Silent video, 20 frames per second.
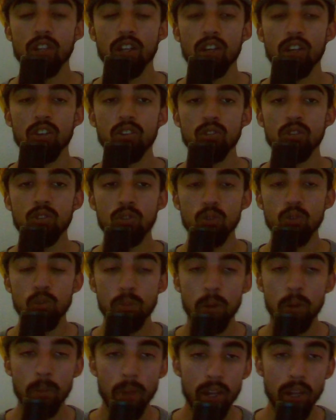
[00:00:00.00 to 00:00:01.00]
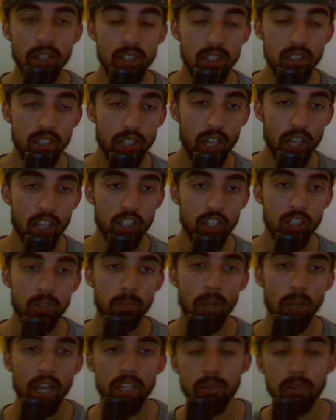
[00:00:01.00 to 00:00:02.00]
a Superman /
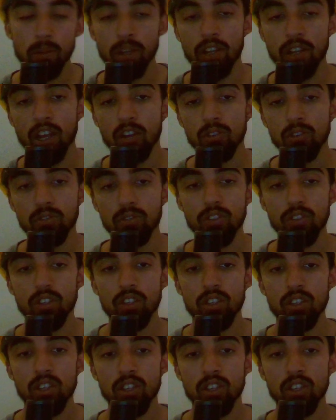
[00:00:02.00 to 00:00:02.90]
Spider-Man outfit.